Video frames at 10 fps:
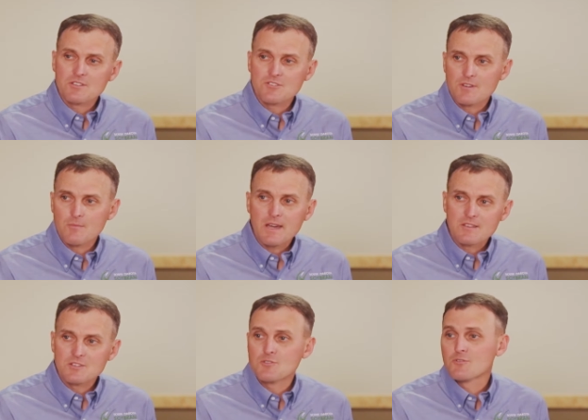concerned
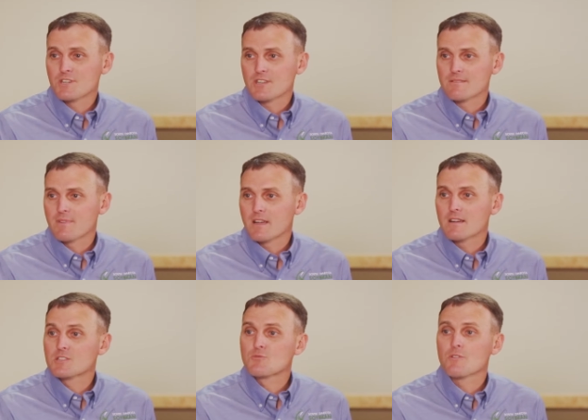about is nutrition.
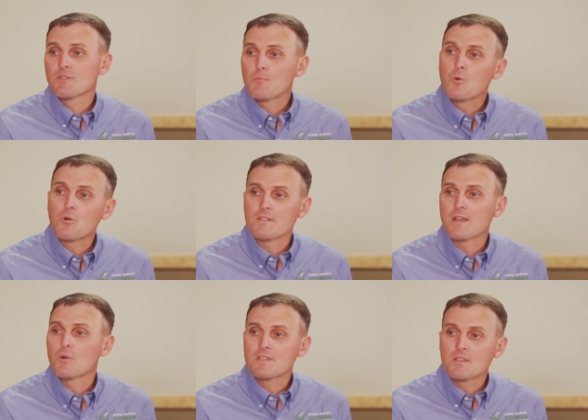It's really important
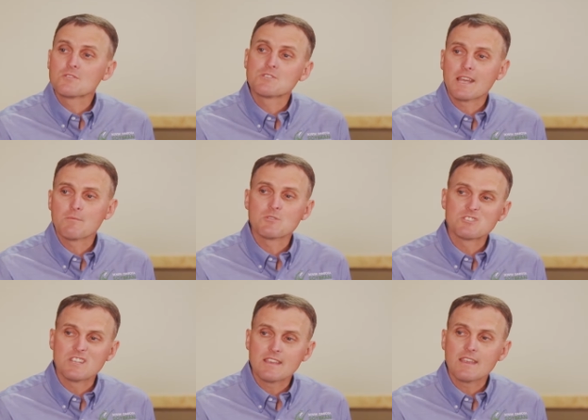that what those
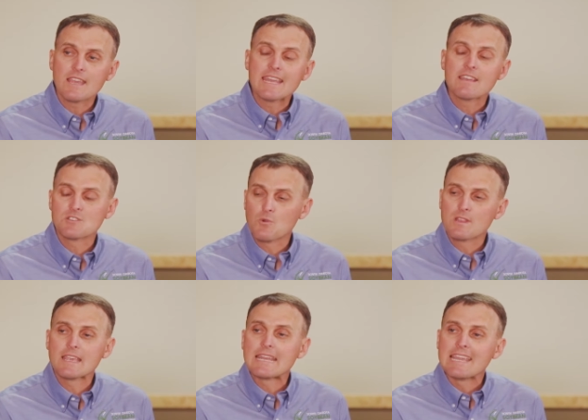animals eat is
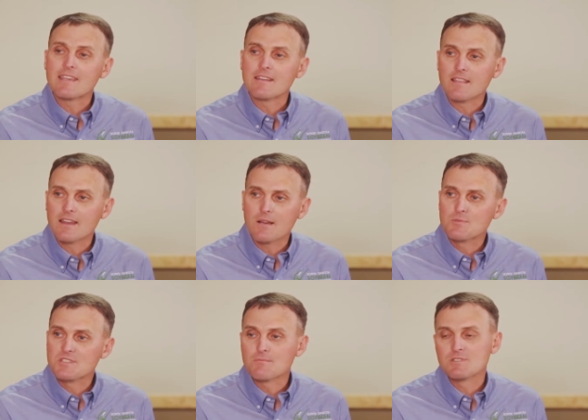what they need, and that
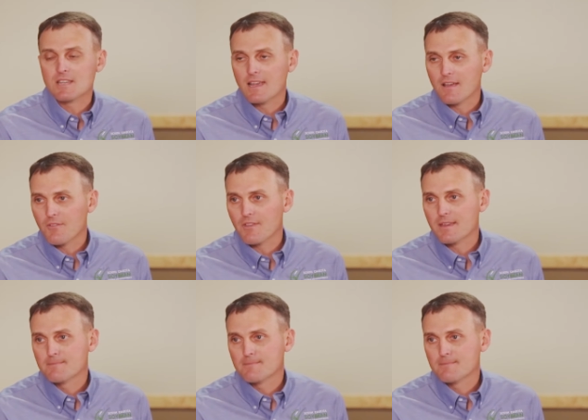helps them stay healthy.